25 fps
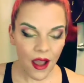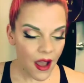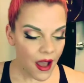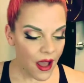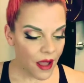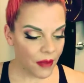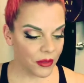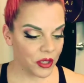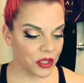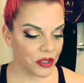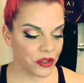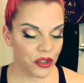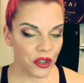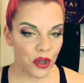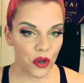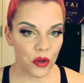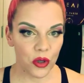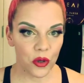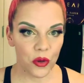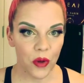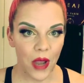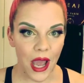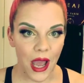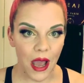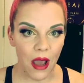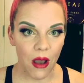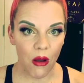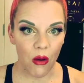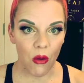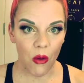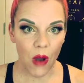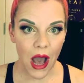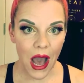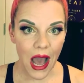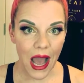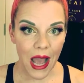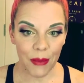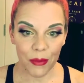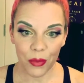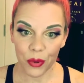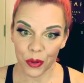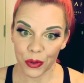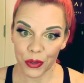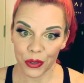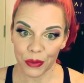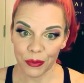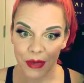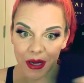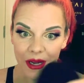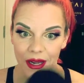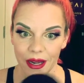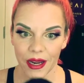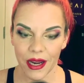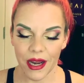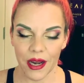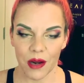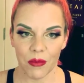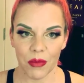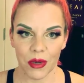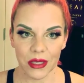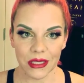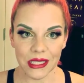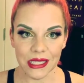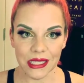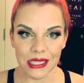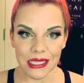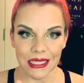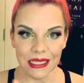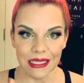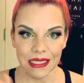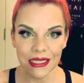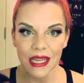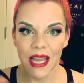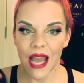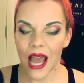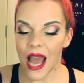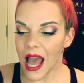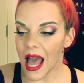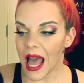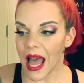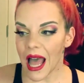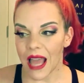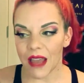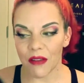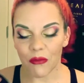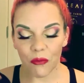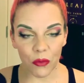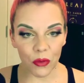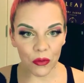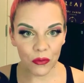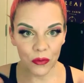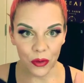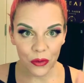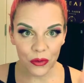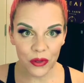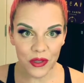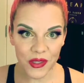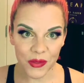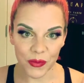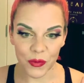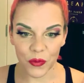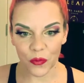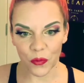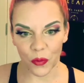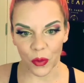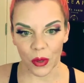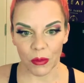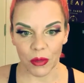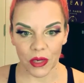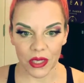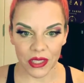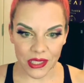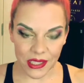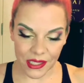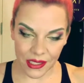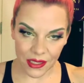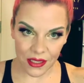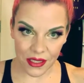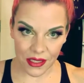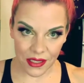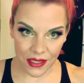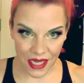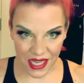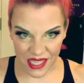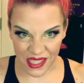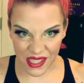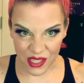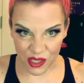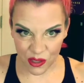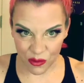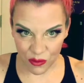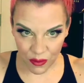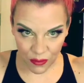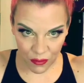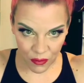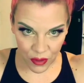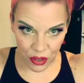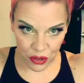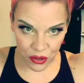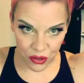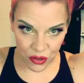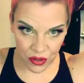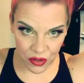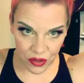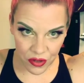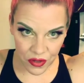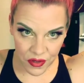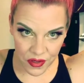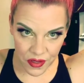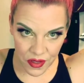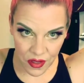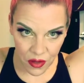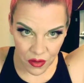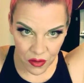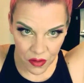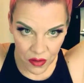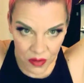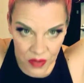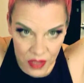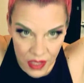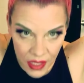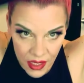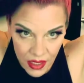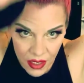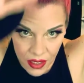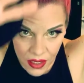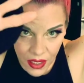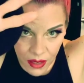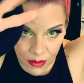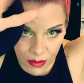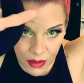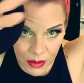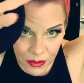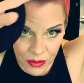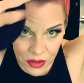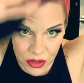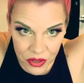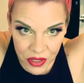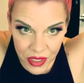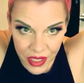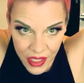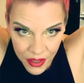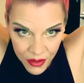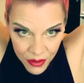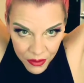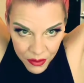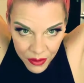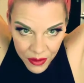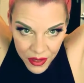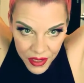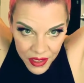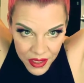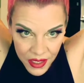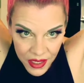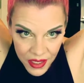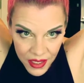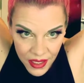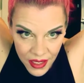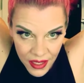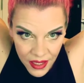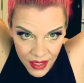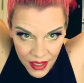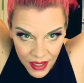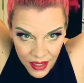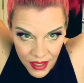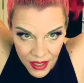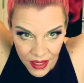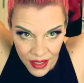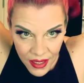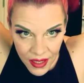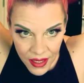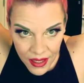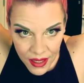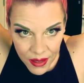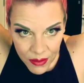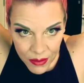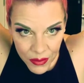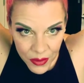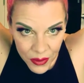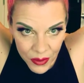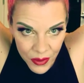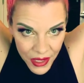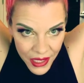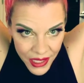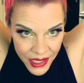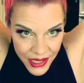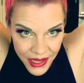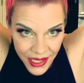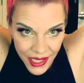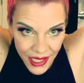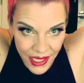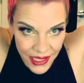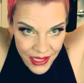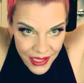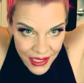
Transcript: I'm going to show you how I put my hair buns in. I've reviewed this before, but it's a nice little refresher. So you take your hair bun, put your hand through it, come through like that,